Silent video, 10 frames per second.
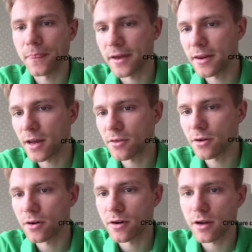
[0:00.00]

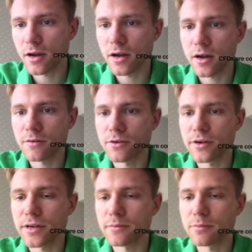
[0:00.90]
Another uh,
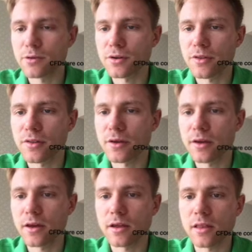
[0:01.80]
very important uh,